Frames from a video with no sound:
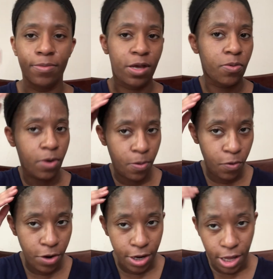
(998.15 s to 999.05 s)
That's why I'm
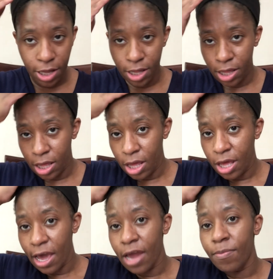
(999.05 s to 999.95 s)
wearing a
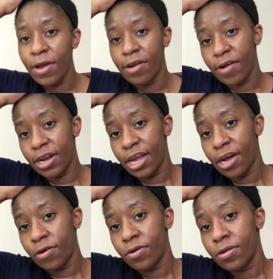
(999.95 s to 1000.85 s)
headband right
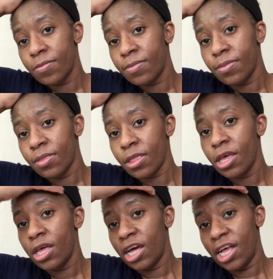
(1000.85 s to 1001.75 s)
now,
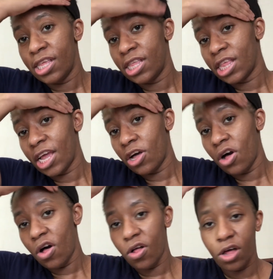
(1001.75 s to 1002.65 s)
because it's like
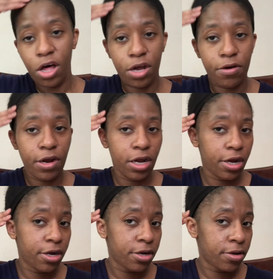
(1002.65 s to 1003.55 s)
all gone right
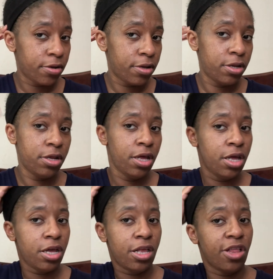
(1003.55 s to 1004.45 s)
here,
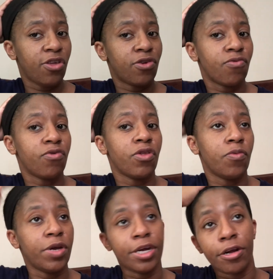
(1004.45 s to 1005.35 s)
and it looks really
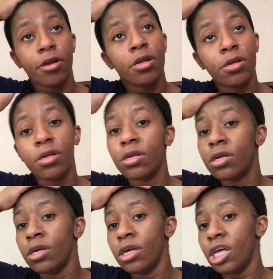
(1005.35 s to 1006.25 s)
weird,
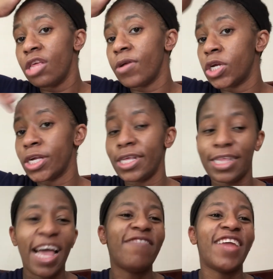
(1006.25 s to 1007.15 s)
especially since
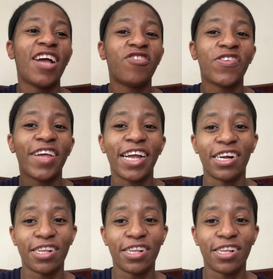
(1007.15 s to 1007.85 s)
I have natural hair.